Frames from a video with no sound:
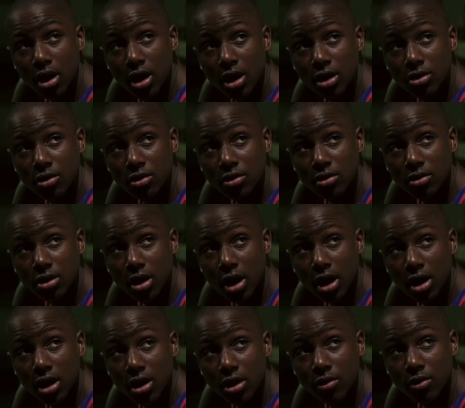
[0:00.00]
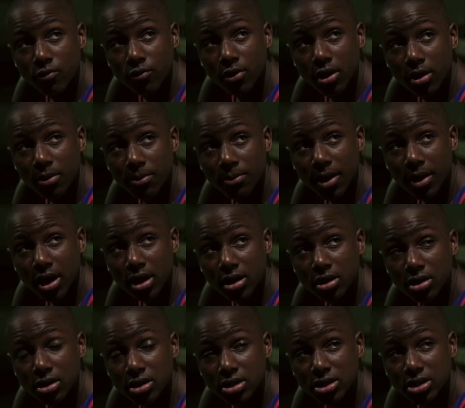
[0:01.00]
and tried to have his
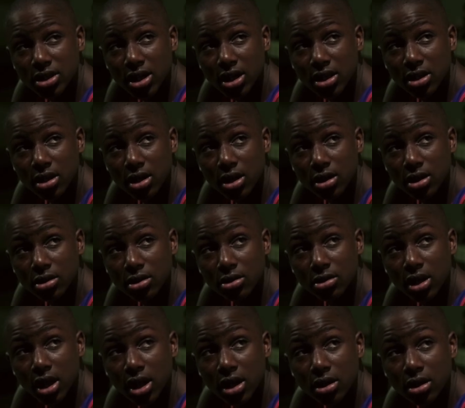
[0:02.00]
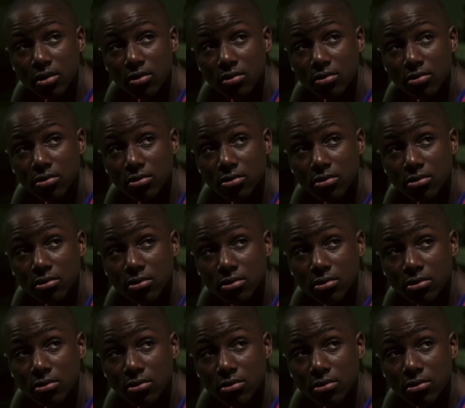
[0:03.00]
way with him to the point where he